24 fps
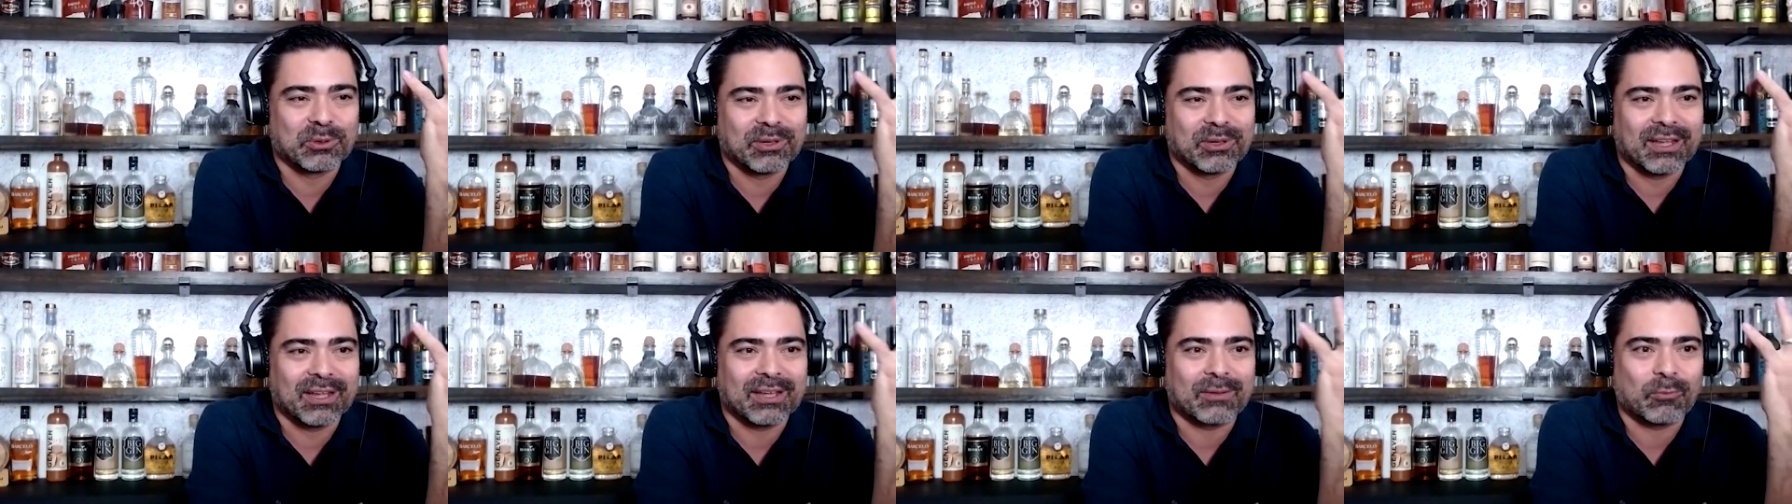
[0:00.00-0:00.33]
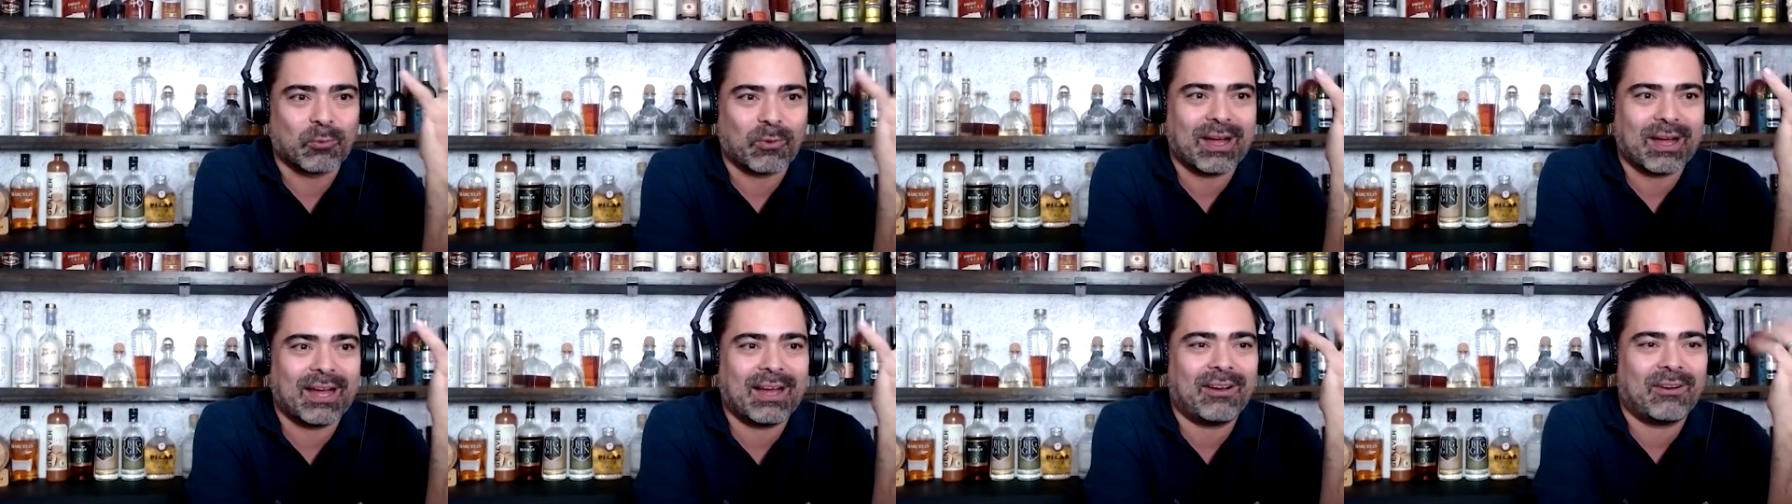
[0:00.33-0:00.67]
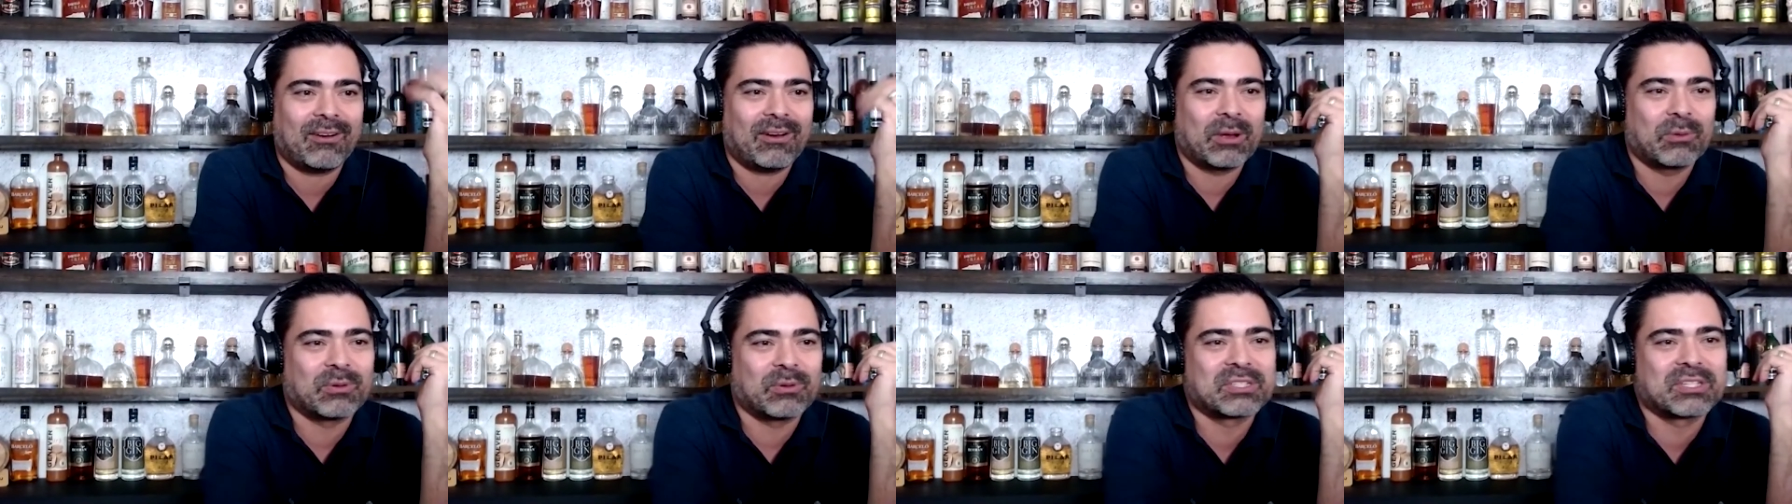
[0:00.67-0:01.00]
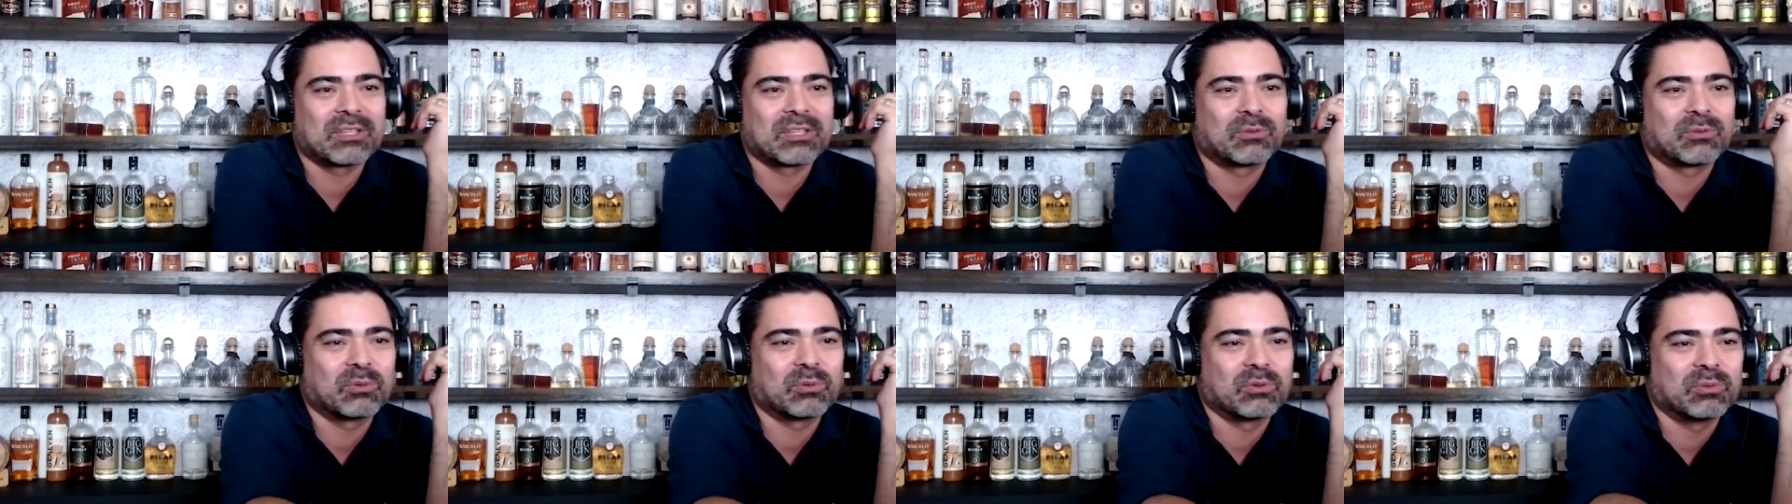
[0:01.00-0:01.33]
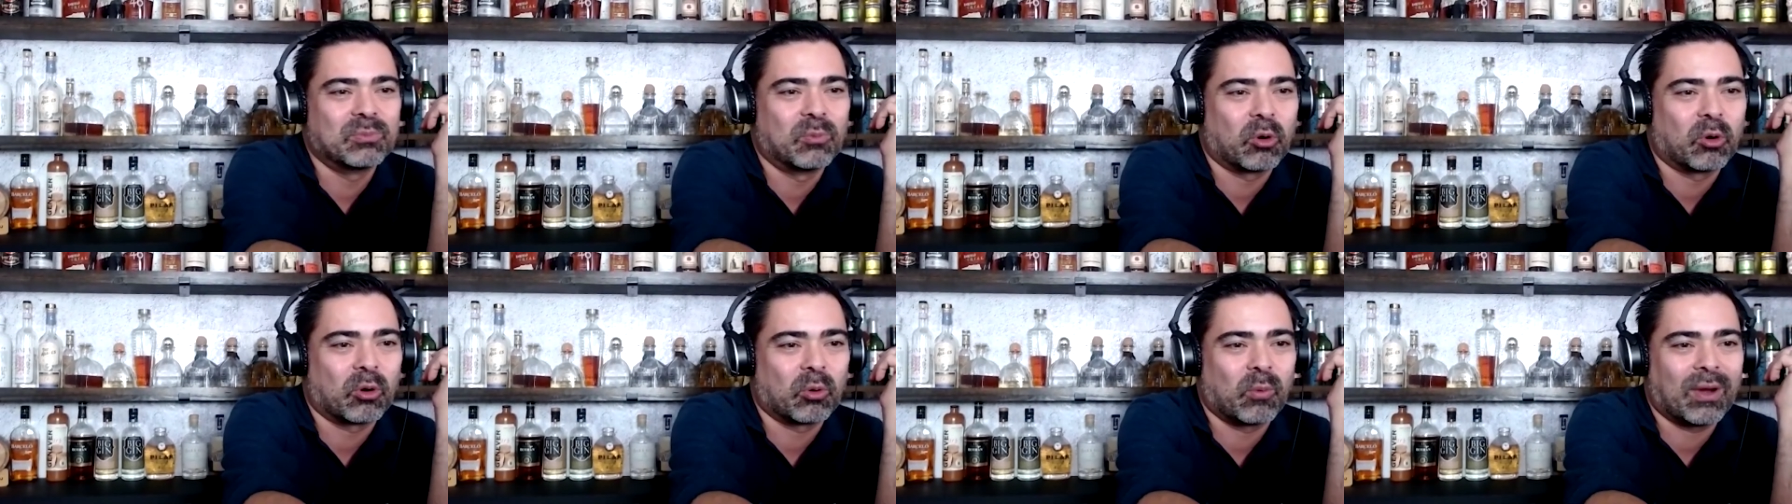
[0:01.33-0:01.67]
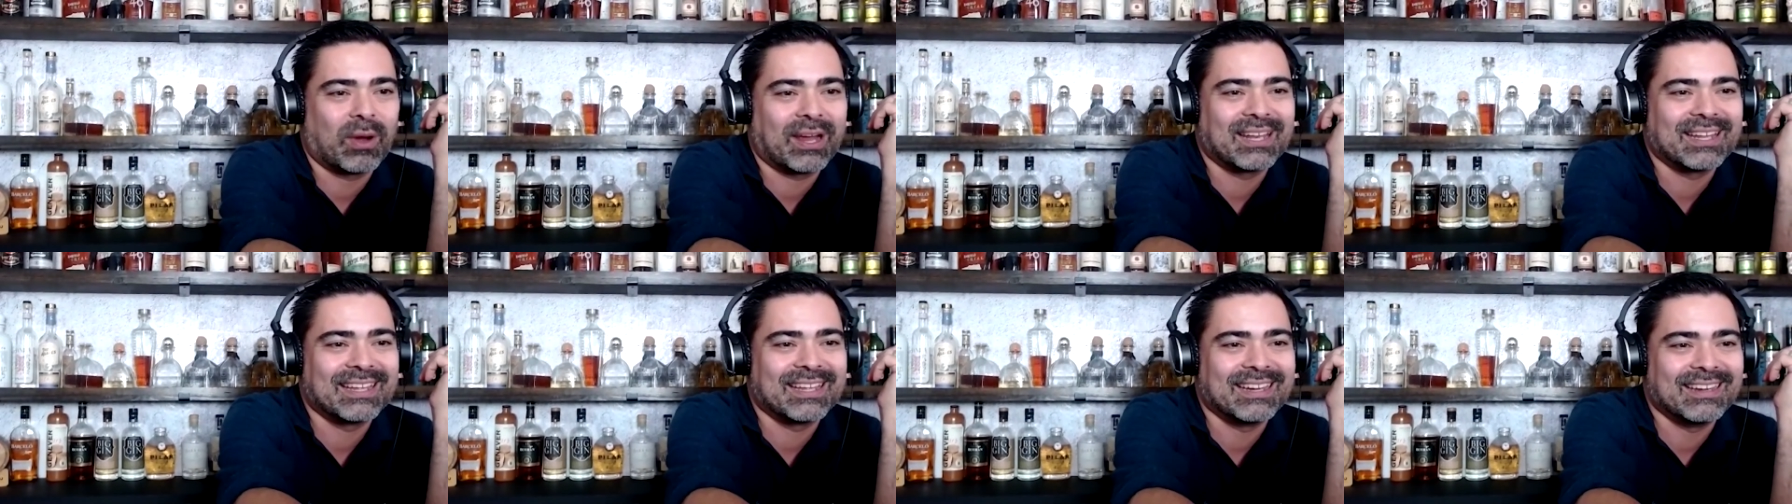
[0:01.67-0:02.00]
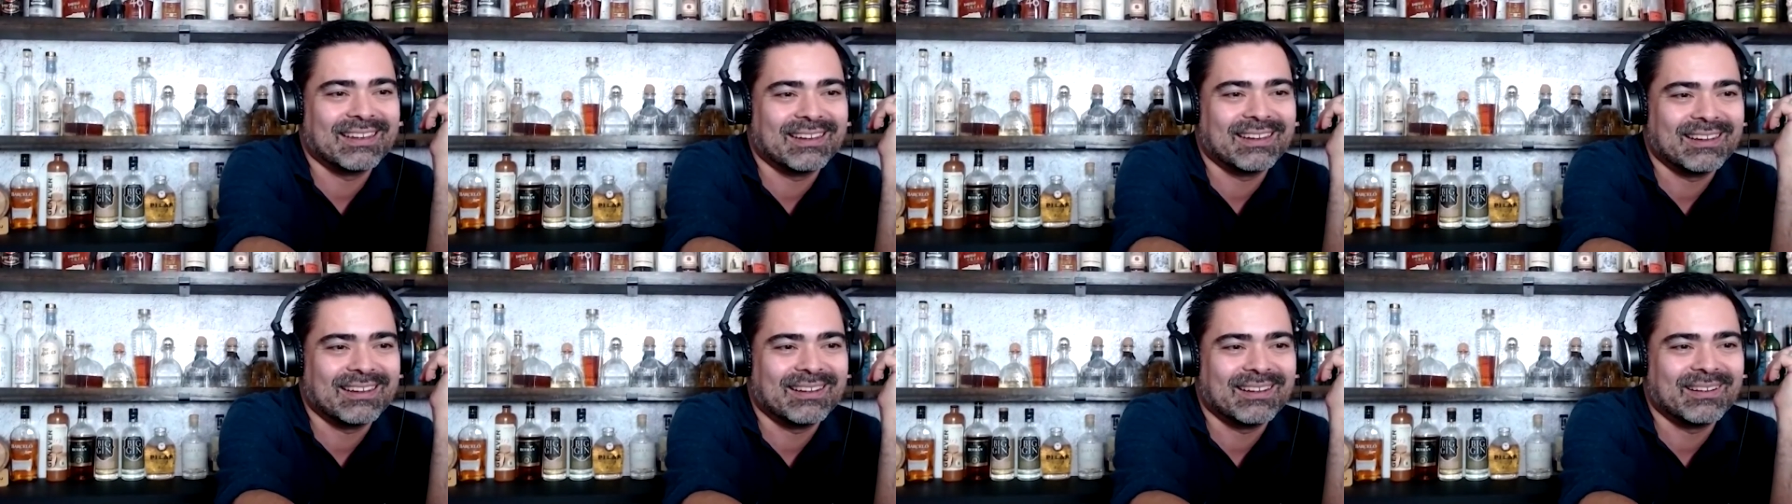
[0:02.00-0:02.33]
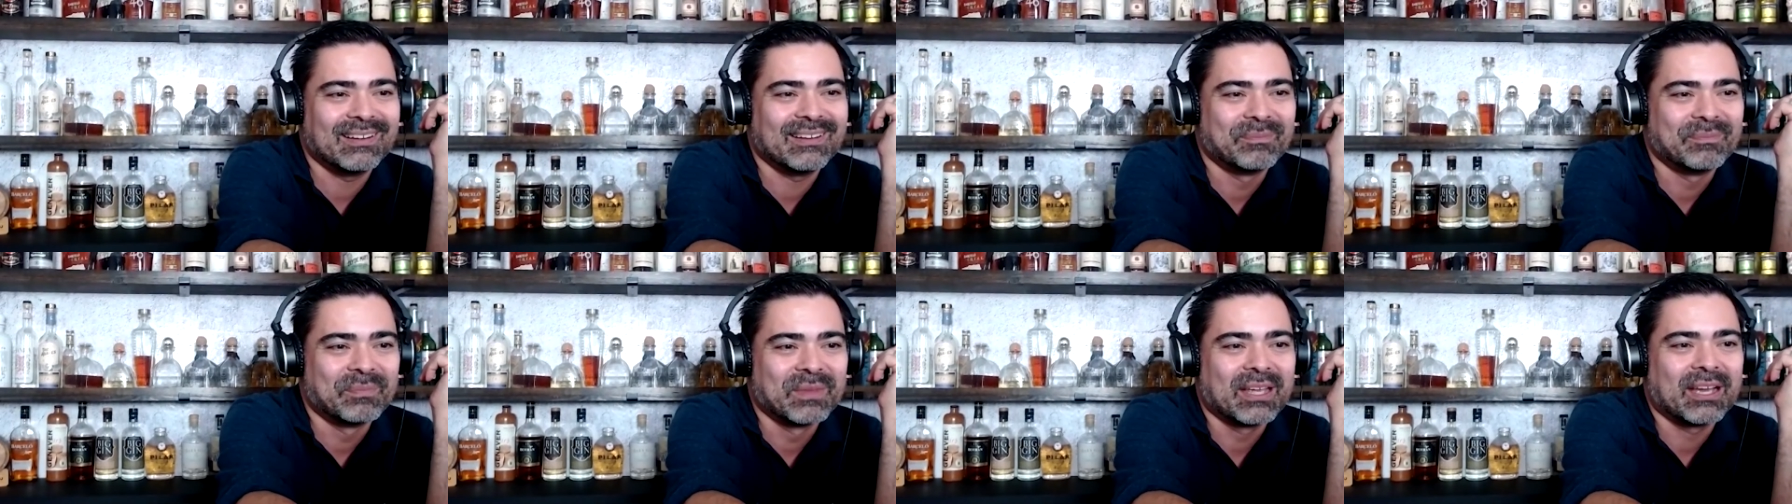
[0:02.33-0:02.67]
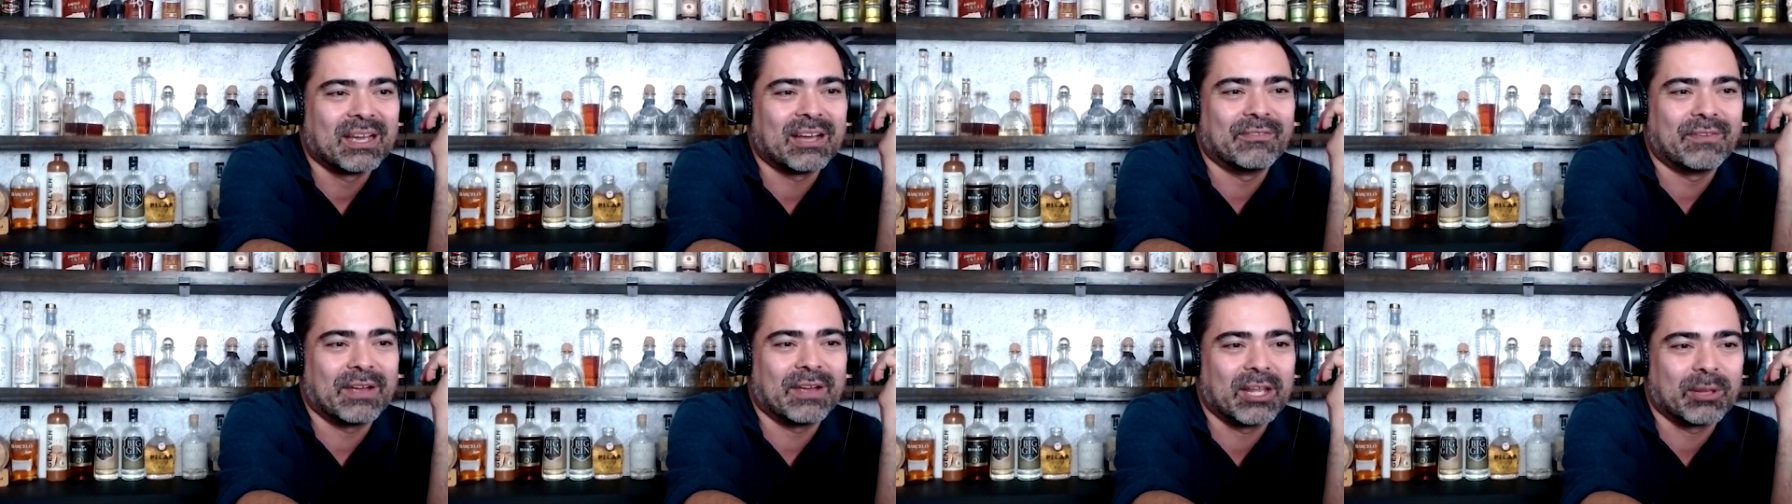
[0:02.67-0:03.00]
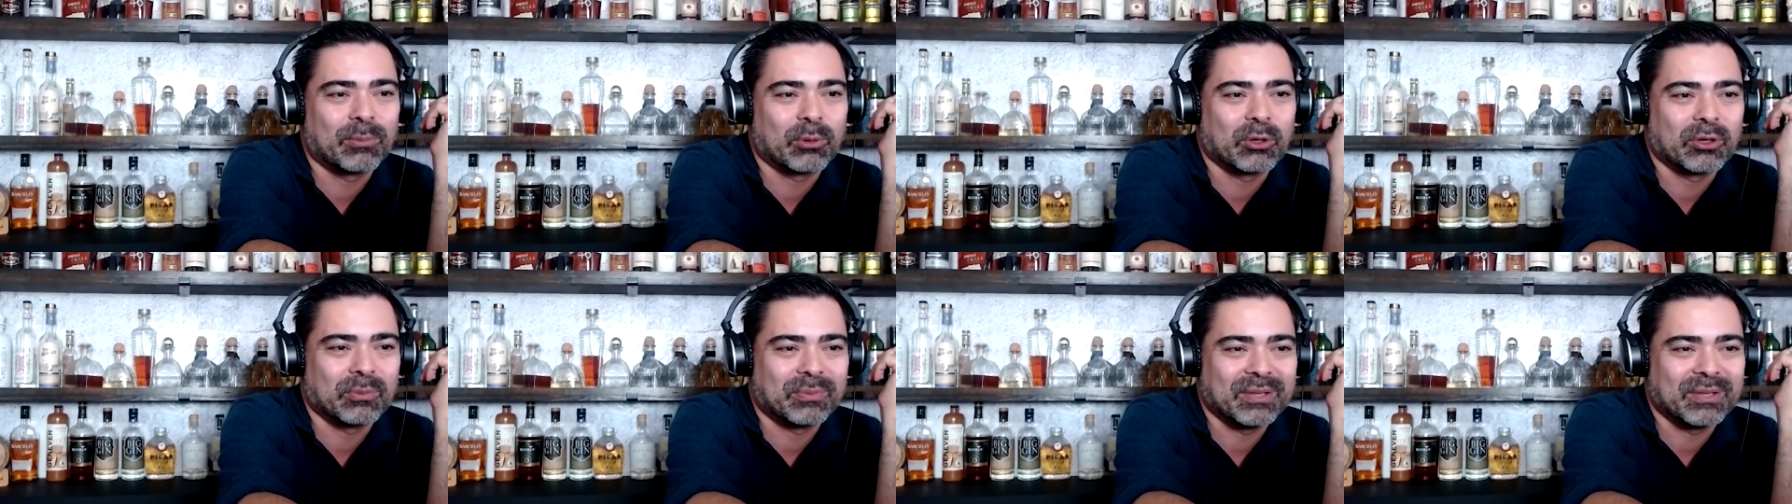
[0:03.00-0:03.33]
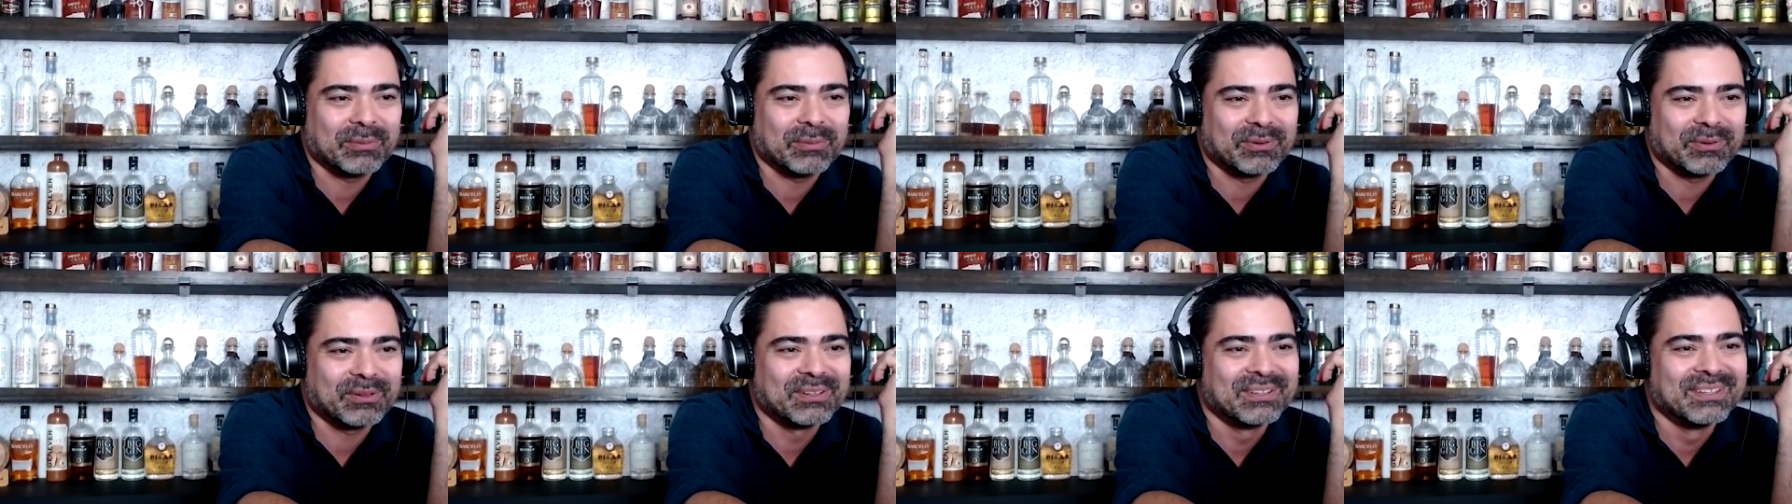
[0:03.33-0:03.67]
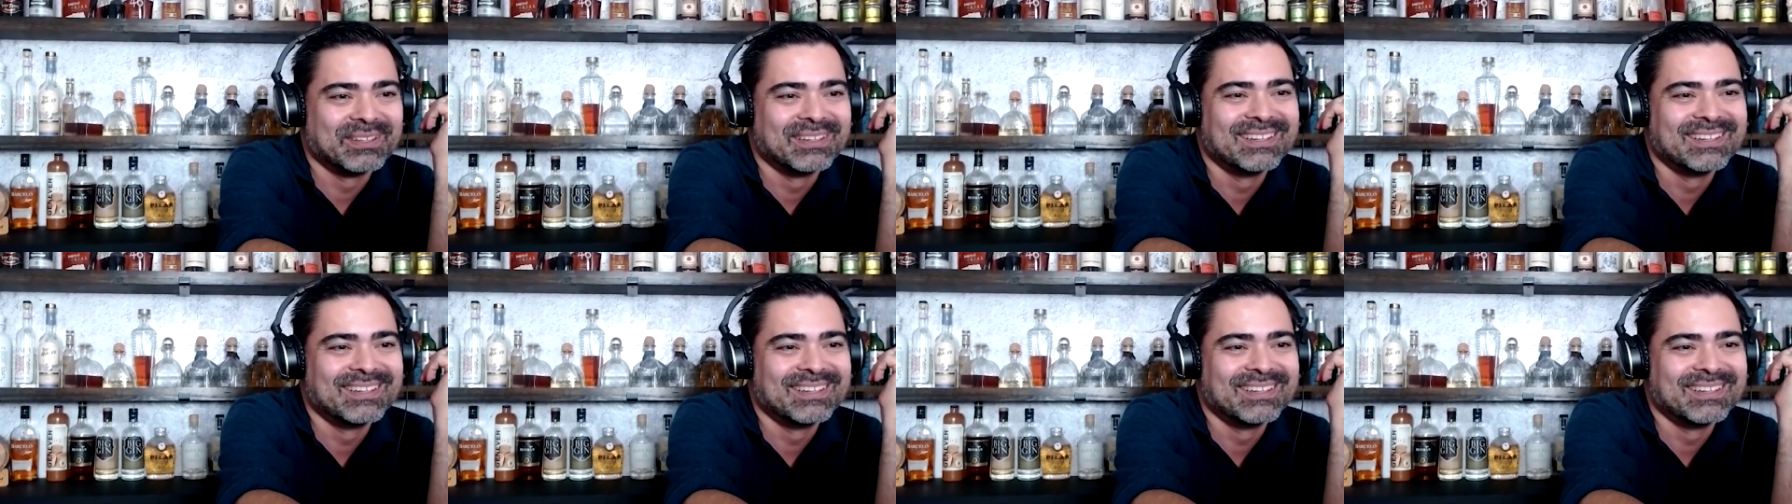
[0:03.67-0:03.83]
You're like, wow, I wish this was more widely uh, available to people.